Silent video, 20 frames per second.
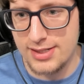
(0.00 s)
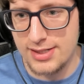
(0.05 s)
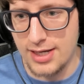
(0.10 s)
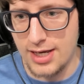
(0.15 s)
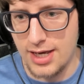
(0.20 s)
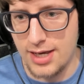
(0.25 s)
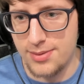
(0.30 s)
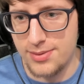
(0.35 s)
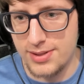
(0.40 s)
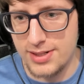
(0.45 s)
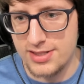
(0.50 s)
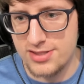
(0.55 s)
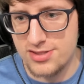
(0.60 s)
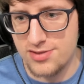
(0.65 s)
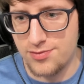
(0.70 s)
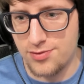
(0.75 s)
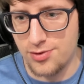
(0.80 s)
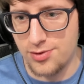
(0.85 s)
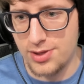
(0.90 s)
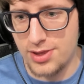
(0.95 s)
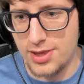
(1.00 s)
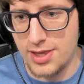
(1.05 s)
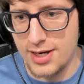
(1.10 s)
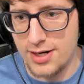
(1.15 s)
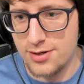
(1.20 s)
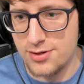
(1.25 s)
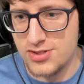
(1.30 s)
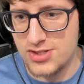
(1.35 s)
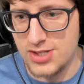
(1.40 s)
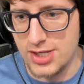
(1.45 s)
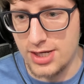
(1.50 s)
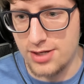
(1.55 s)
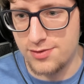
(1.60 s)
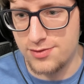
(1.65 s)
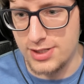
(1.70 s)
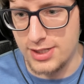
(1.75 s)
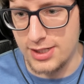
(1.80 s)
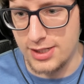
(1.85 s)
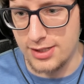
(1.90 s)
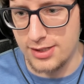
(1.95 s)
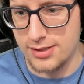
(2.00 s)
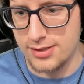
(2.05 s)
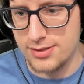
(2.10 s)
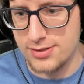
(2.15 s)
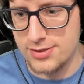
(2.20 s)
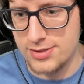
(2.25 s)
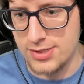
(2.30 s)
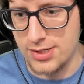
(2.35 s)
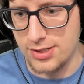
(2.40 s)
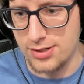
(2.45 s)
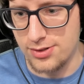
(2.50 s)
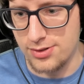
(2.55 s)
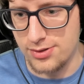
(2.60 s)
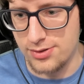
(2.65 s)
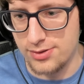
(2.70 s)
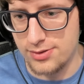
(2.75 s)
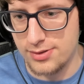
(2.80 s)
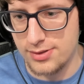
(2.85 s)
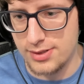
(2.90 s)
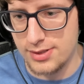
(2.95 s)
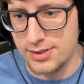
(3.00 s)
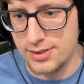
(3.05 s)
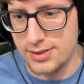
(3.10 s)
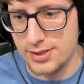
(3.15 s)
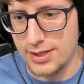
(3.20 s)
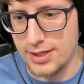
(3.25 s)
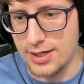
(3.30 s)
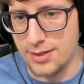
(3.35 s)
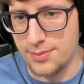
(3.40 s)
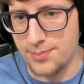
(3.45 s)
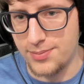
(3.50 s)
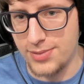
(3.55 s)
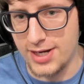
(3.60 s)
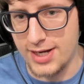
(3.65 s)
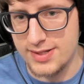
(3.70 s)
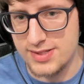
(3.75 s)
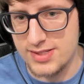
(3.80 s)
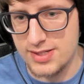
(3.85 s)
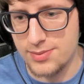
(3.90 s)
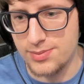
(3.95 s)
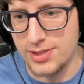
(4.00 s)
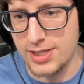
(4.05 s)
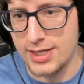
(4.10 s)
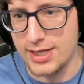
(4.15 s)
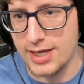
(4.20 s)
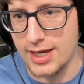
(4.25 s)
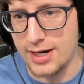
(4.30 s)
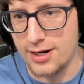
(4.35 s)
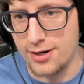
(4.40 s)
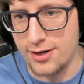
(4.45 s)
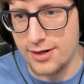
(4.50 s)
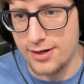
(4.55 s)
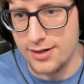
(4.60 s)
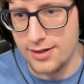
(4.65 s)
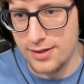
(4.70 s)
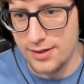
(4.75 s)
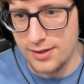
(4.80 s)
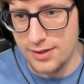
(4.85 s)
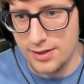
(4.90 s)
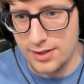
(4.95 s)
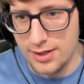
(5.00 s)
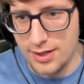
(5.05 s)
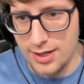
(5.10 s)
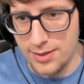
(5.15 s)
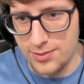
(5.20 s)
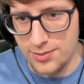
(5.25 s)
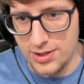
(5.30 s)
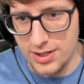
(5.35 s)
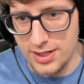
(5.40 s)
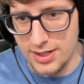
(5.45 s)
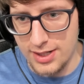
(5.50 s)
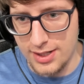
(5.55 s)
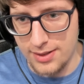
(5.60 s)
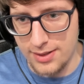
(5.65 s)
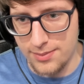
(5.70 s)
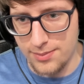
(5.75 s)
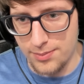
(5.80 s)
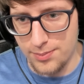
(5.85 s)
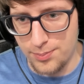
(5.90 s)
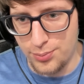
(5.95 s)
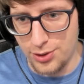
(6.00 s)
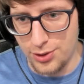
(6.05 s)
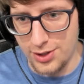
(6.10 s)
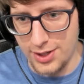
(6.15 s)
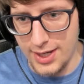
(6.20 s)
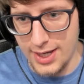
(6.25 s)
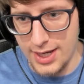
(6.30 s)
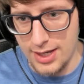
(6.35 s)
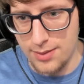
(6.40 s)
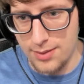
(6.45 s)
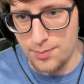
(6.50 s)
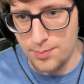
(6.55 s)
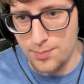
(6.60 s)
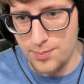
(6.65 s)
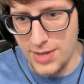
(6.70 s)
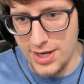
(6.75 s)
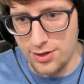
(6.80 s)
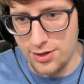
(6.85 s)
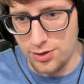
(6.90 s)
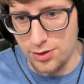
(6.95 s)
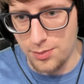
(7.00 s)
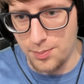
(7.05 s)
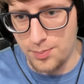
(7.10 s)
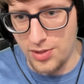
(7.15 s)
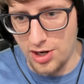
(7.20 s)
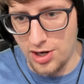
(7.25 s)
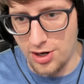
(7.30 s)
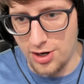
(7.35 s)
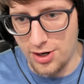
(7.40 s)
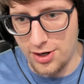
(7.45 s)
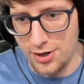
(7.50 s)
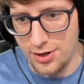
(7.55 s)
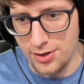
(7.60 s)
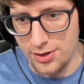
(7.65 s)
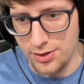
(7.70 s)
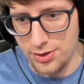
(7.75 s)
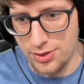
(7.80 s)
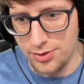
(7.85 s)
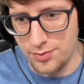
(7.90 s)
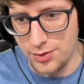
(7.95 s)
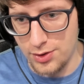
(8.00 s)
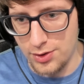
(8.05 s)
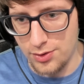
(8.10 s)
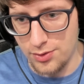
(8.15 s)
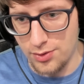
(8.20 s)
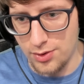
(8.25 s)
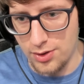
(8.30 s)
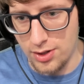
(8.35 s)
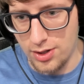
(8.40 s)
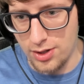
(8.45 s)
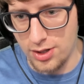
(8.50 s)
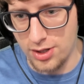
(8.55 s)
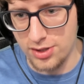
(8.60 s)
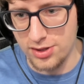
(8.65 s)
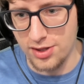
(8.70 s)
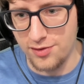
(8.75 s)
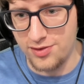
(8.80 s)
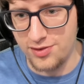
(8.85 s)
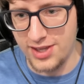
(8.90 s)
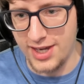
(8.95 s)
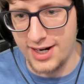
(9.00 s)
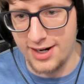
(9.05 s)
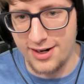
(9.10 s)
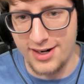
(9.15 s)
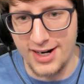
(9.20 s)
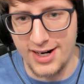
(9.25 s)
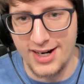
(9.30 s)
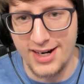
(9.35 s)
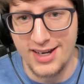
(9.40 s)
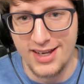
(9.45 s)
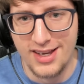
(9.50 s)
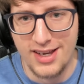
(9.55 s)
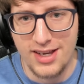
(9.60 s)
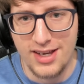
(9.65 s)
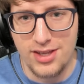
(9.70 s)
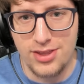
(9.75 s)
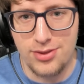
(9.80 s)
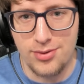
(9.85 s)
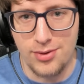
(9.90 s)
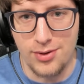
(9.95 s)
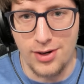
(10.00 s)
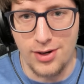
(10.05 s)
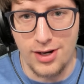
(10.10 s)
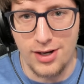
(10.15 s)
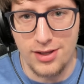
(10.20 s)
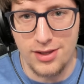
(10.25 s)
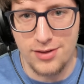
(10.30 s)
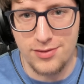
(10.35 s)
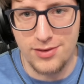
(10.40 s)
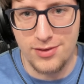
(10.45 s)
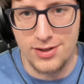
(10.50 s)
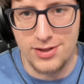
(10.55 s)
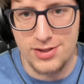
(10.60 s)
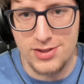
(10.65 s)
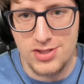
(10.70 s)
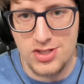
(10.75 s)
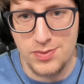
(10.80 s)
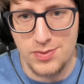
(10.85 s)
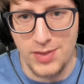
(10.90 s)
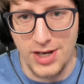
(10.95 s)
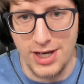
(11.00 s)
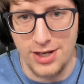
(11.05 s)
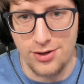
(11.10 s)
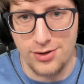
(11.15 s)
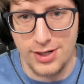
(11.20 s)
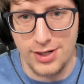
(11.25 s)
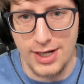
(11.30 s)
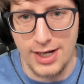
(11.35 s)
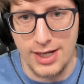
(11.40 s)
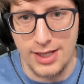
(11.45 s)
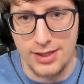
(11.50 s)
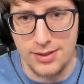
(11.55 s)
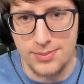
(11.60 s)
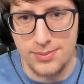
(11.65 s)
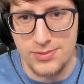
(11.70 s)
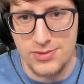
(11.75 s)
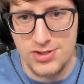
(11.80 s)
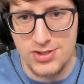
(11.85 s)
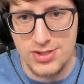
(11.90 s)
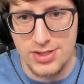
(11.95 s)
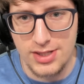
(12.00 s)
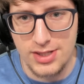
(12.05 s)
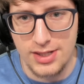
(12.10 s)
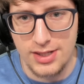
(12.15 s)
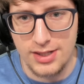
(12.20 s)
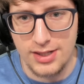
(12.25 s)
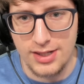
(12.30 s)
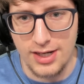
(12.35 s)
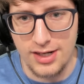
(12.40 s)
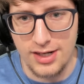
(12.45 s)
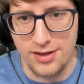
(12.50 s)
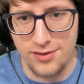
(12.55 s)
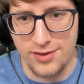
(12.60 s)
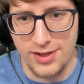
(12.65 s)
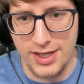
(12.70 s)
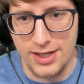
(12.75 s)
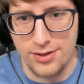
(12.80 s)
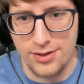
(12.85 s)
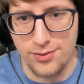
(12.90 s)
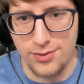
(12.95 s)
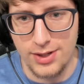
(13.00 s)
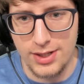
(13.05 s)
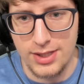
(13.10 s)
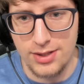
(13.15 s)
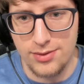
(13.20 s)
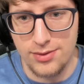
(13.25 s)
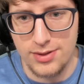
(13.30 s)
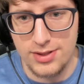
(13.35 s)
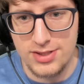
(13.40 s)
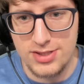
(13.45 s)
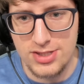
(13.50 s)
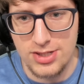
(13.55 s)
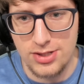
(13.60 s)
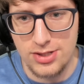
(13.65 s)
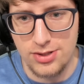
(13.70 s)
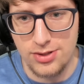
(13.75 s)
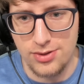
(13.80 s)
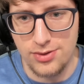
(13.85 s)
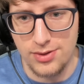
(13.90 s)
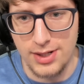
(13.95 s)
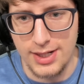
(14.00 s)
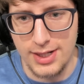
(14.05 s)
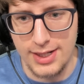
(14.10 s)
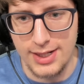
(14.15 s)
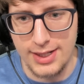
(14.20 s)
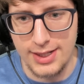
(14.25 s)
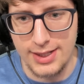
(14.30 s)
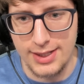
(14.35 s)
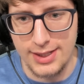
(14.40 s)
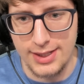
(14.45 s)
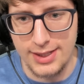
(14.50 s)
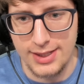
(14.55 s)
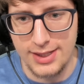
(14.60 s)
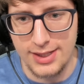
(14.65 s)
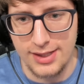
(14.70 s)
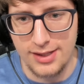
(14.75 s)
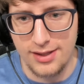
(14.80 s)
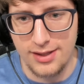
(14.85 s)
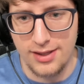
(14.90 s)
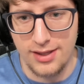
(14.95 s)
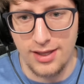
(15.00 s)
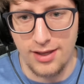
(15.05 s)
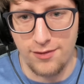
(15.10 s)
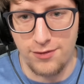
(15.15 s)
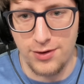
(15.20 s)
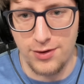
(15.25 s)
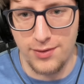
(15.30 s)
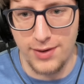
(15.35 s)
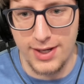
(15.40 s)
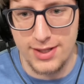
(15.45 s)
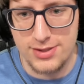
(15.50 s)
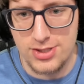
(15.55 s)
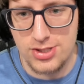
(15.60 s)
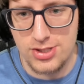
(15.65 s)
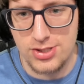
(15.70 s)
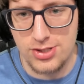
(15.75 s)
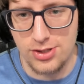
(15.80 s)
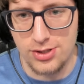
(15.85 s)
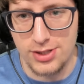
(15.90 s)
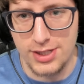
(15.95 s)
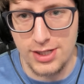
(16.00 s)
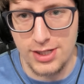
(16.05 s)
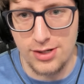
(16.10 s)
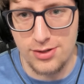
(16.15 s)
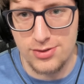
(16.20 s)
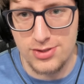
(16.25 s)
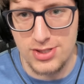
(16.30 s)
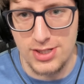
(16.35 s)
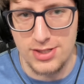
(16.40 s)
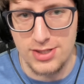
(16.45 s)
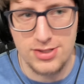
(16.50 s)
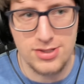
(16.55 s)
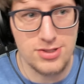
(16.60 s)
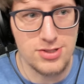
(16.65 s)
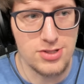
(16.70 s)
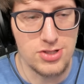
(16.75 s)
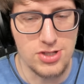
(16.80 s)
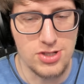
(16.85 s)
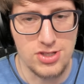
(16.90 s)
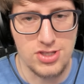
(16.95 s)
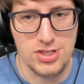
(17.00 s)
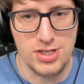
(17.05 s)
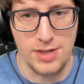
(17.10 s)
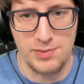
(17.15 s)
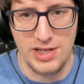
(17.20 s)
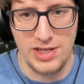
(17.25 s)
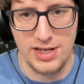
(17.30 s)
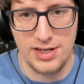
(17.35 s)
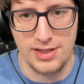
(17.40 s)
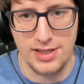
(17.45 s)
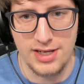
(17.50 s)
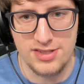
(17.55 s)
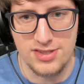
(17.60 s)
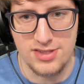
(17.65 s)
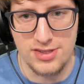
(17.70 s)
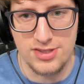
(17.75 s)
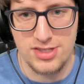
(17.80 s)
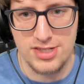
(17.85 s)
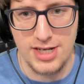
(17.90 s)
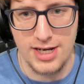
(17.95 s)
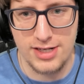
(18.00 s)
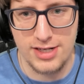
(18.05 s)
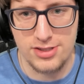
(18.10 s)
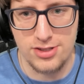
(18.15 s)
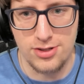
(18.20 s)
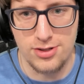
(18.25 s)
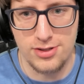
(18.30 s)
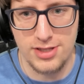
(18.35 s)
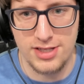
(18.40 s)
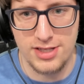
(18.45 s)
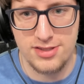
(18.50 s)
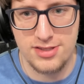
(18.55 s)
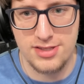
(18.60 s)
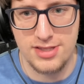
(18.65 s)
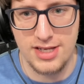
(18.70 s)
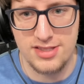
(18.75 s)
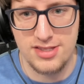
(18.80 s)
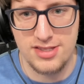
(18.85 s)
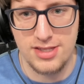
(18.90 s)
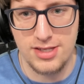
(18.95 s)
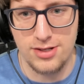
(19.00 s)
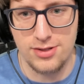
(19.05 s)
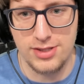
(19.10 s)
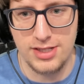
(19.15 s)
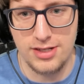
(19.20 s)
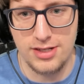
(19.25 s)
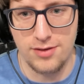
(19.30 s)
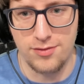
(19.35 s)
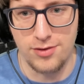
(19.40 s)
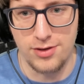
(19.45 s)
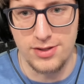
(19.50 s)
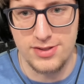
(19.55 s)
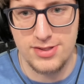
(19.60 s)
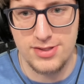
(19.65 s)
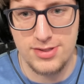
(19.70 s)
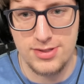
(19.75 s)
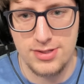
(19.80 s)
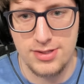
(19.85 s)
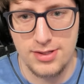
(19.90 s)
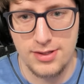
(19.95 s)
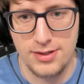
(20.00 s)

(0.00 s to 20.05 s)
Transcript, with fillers: I mean, it's for their safety, so they can't possibly care. I'm gonna put a metal bar through all of their through all of their spinal columns. Kind of like what you would do uh, if you had scoliosis. Just I'm not a licensed doctor. That's that's the only difference.